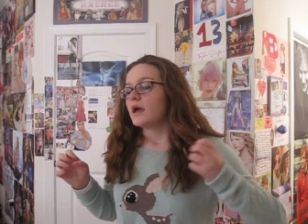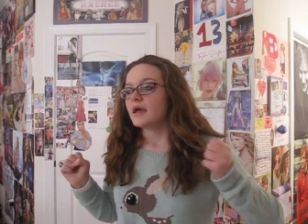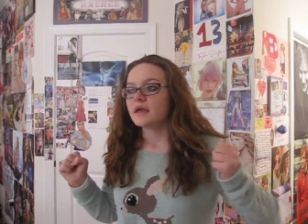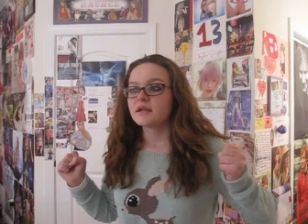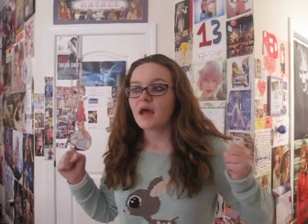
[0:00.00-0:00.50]

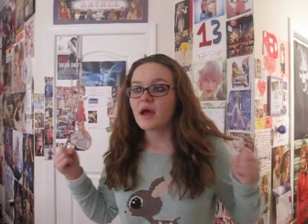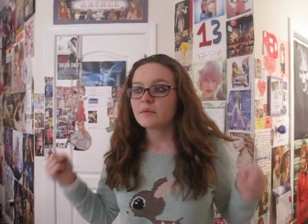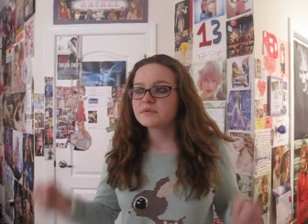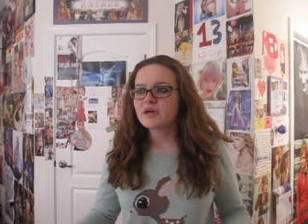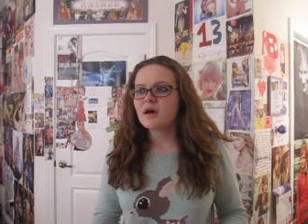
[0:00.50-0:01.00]
And I
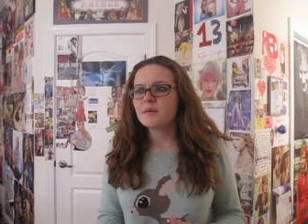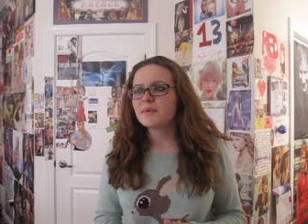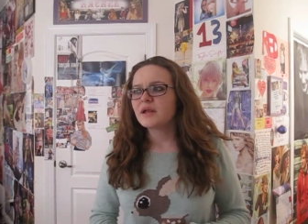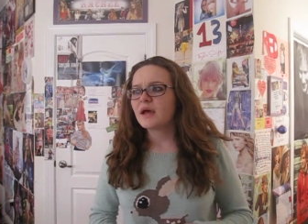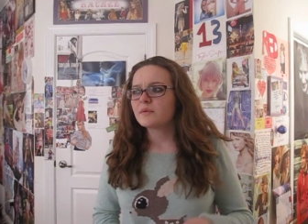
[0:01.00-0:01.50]
was
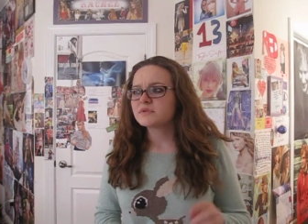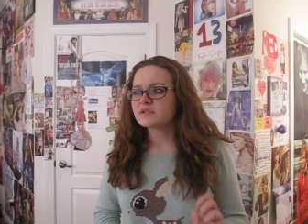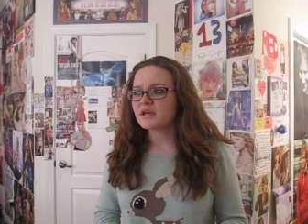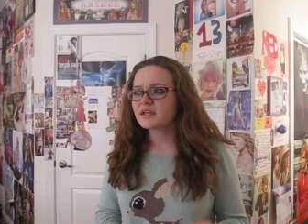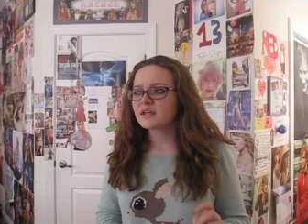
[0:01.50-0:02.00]
up and I
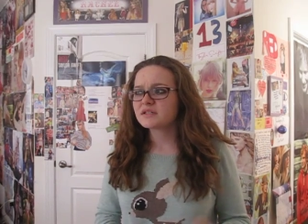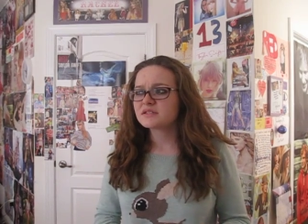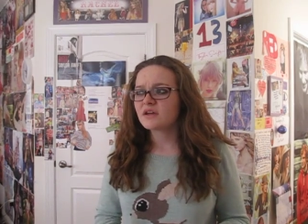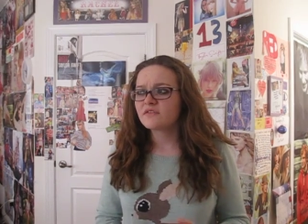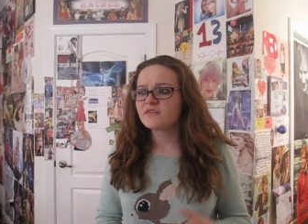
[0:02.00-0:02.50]
was liking
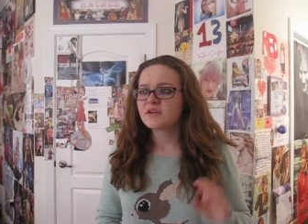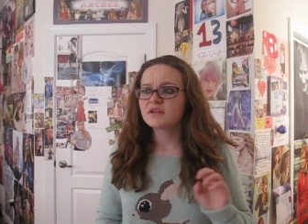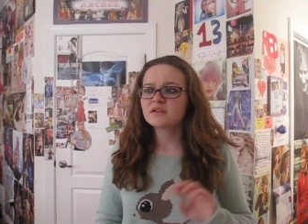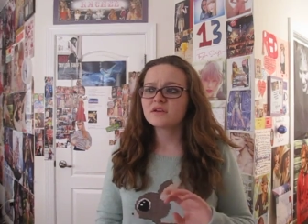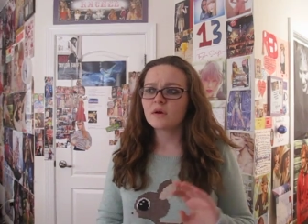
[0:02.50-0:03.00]
stuff that